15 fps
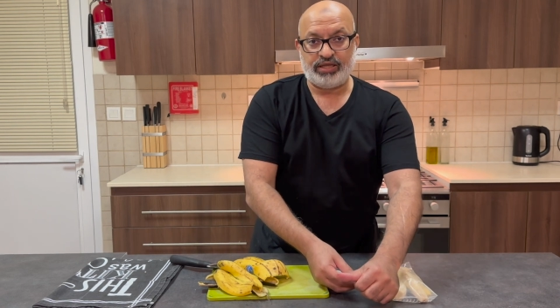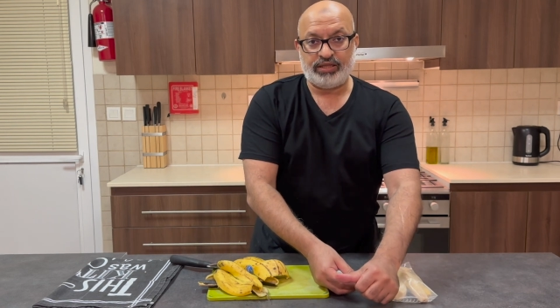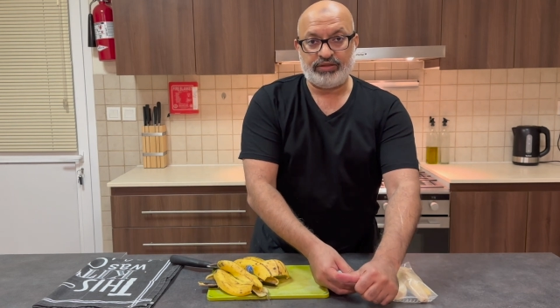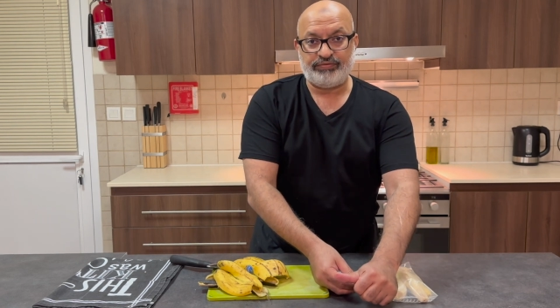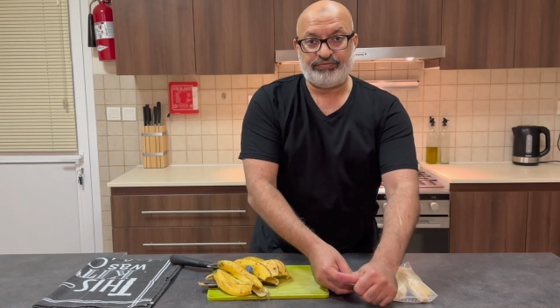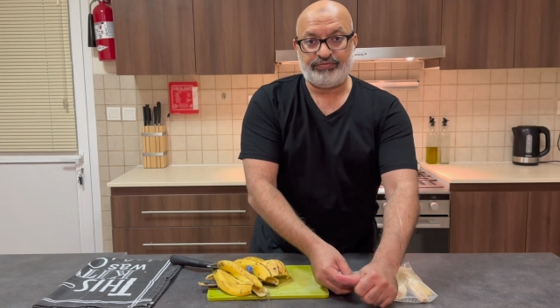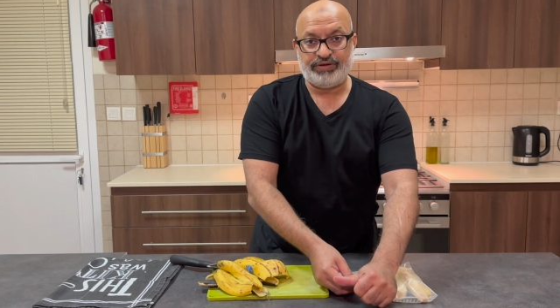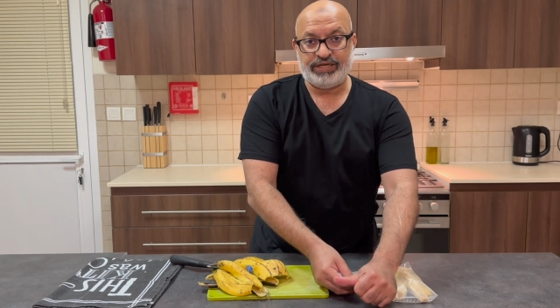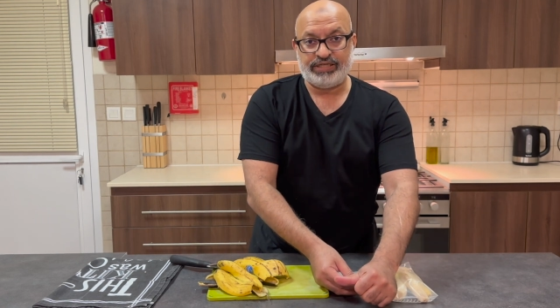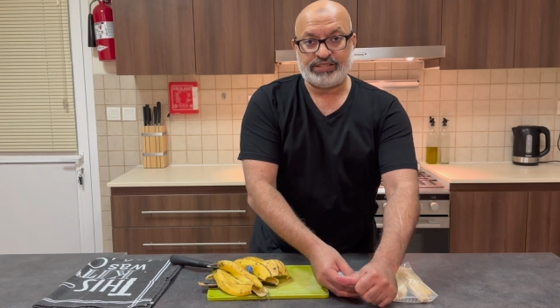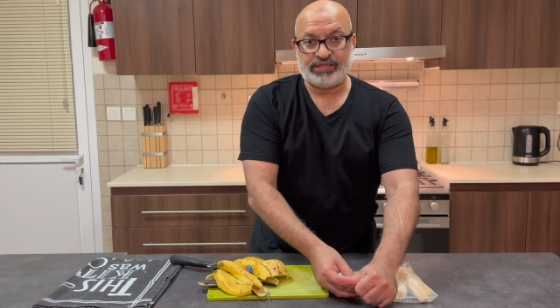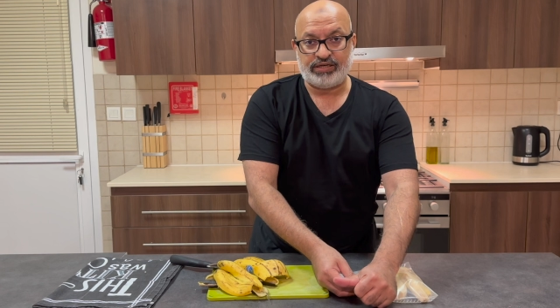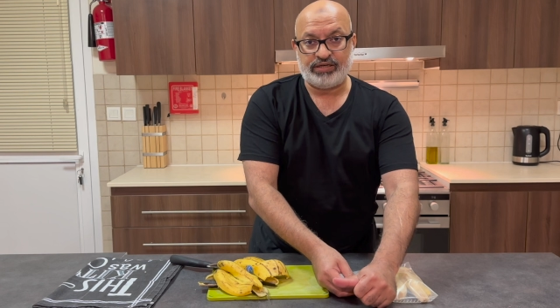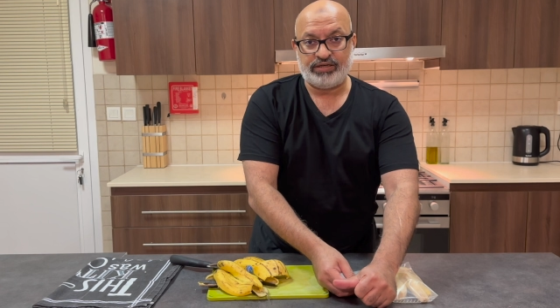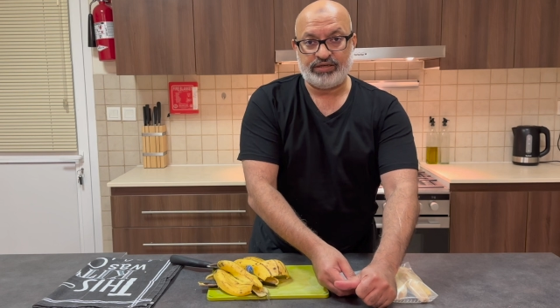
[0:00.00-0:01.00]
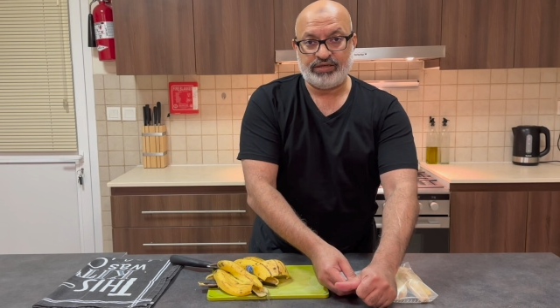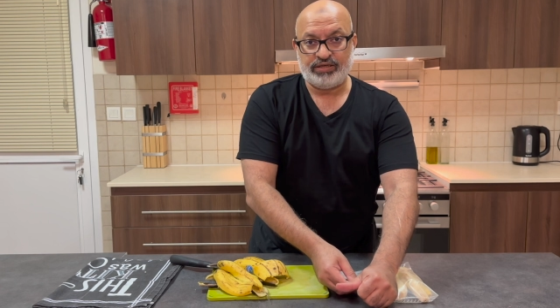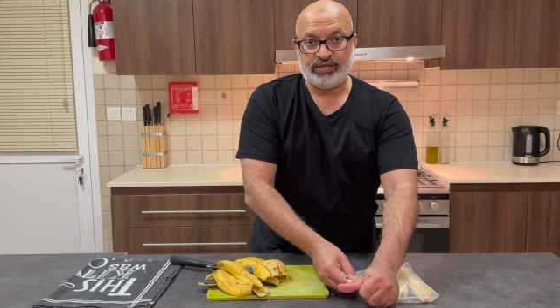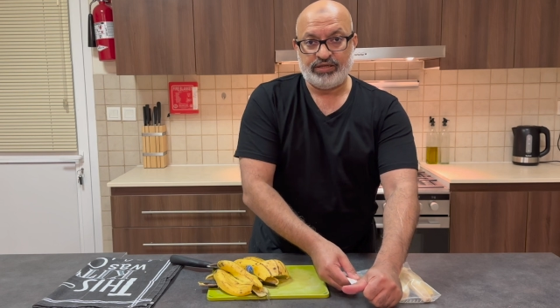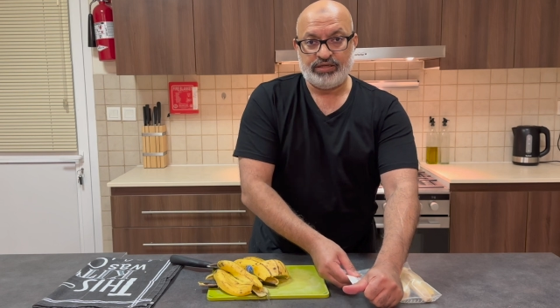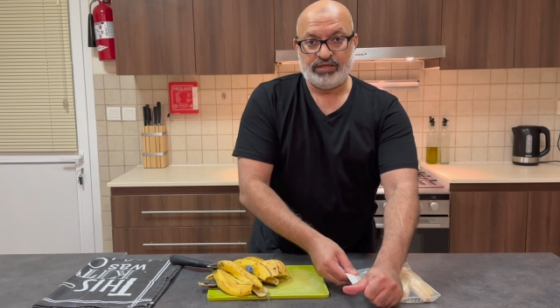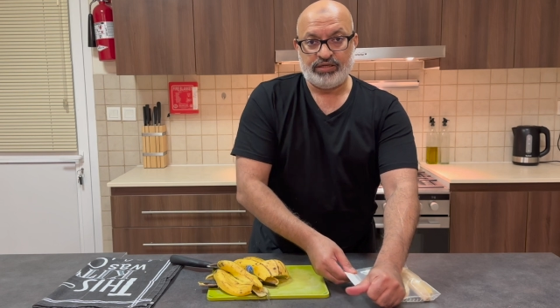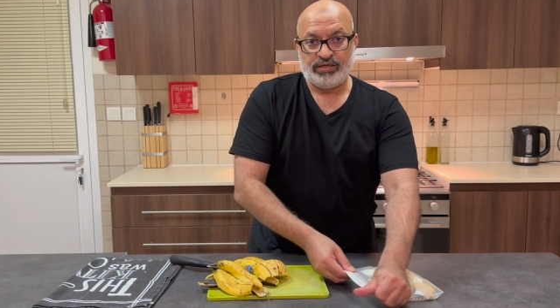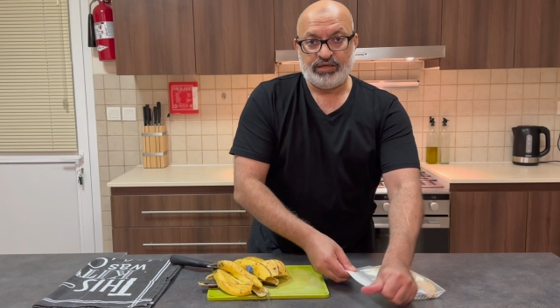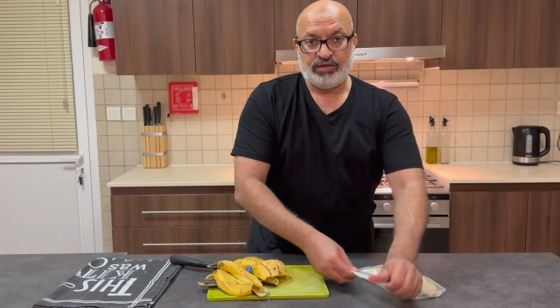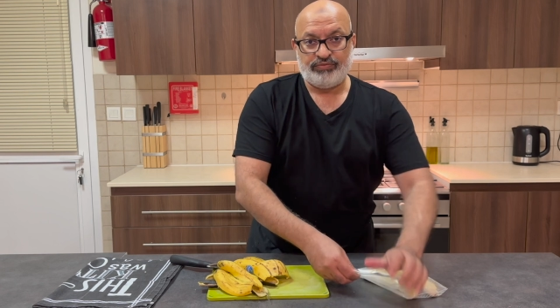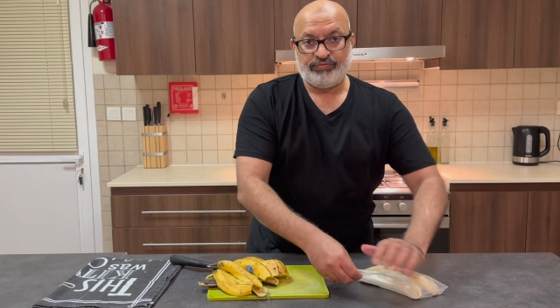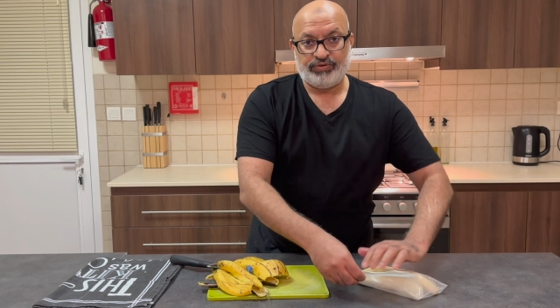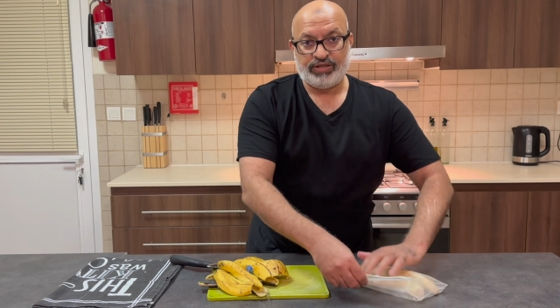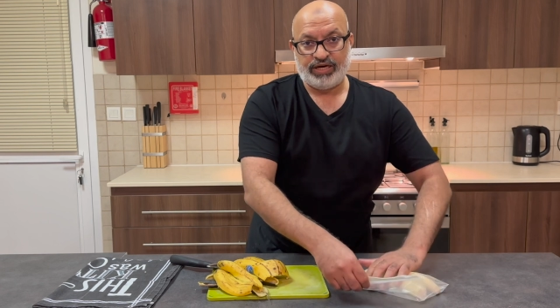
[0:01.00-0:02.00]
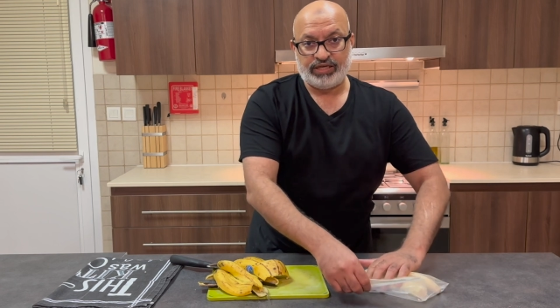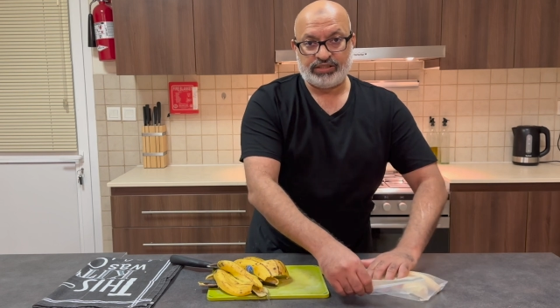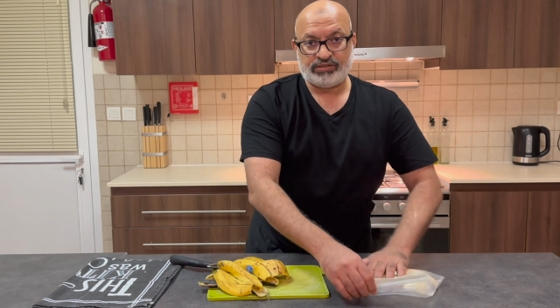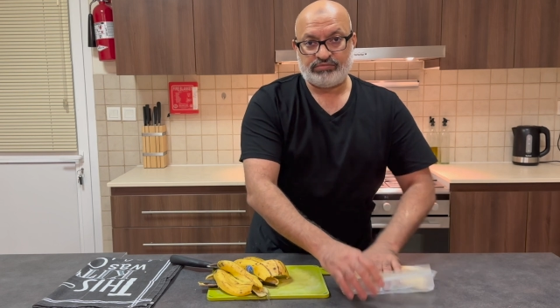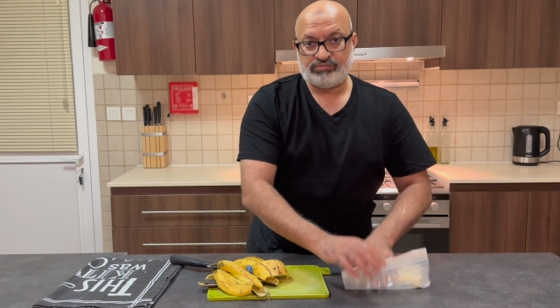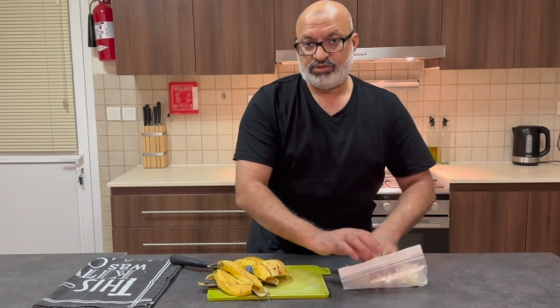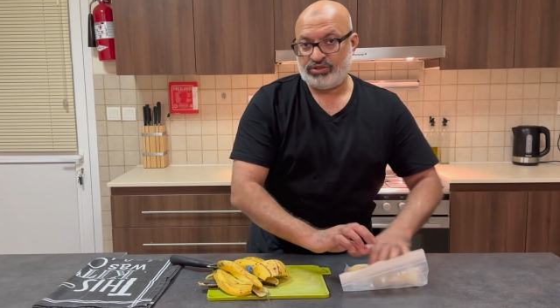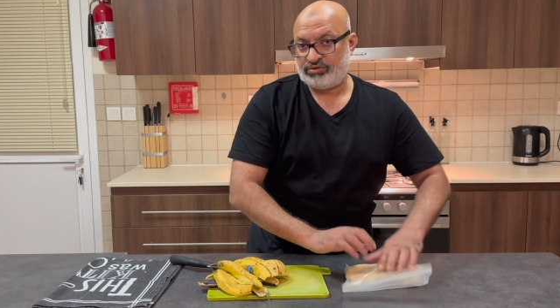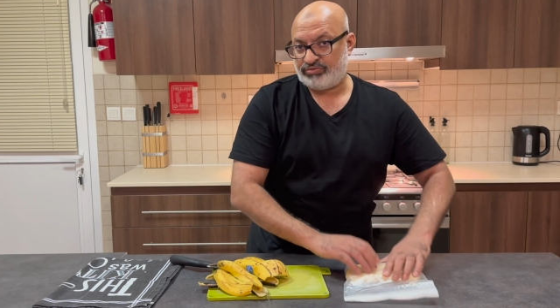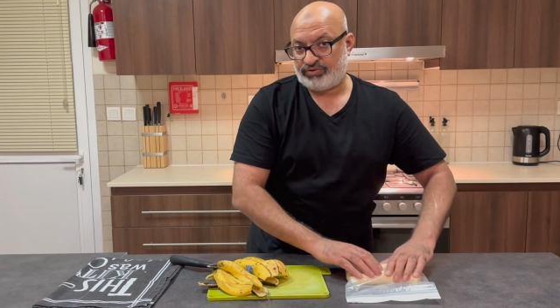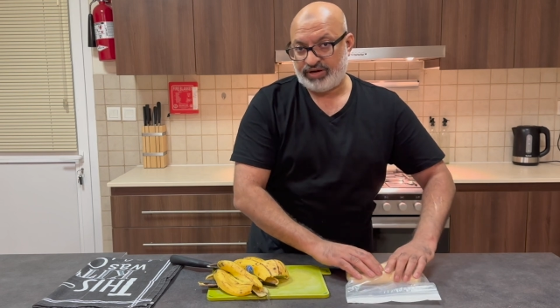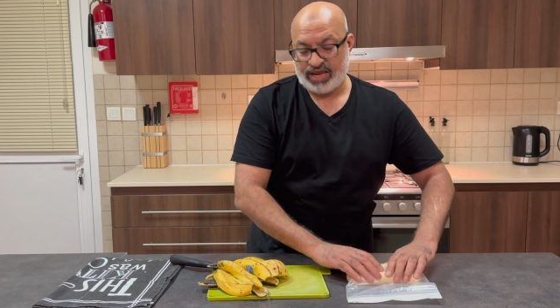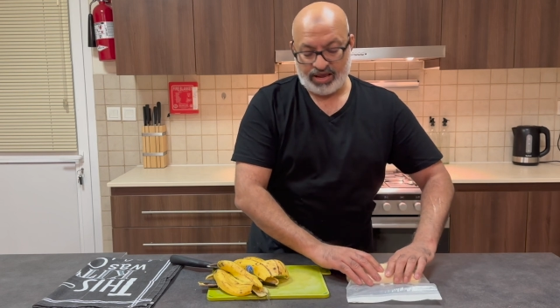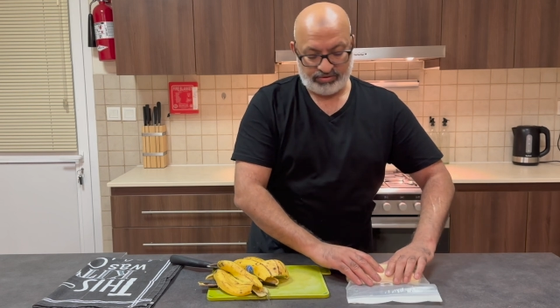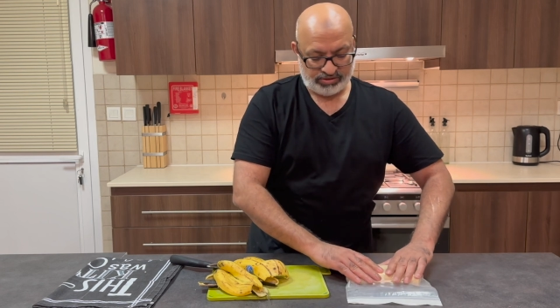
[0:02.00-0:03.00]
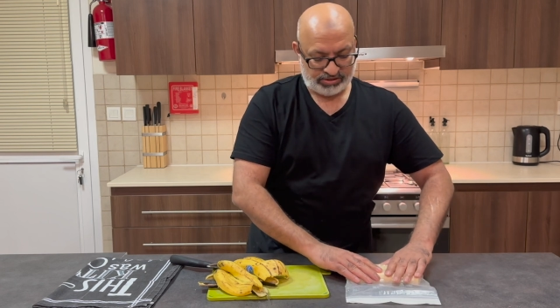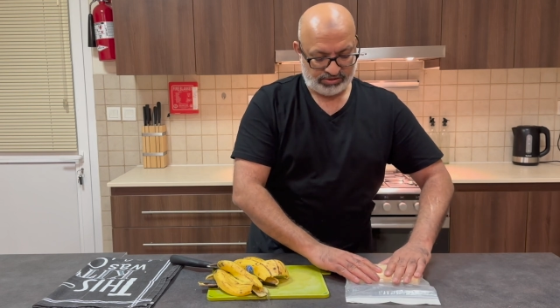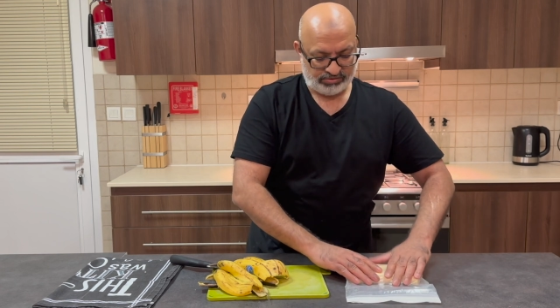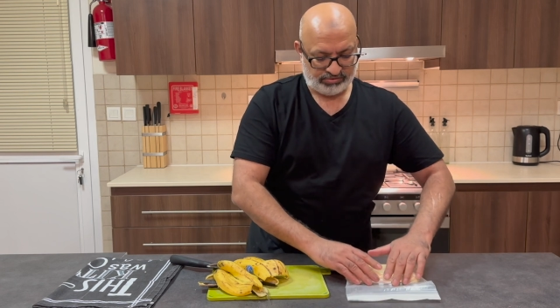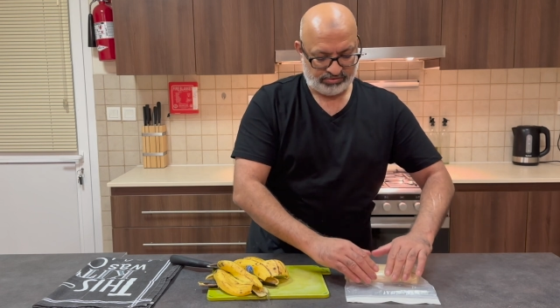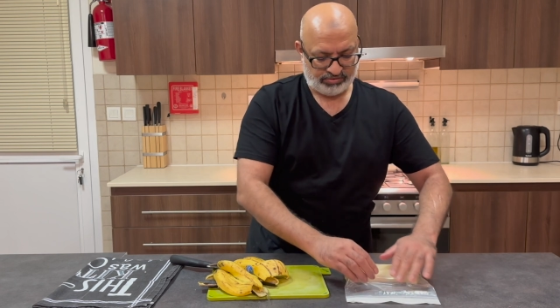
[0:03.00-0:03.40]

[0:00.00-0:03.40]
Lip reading: the freezer for the next 2 to 3 hours.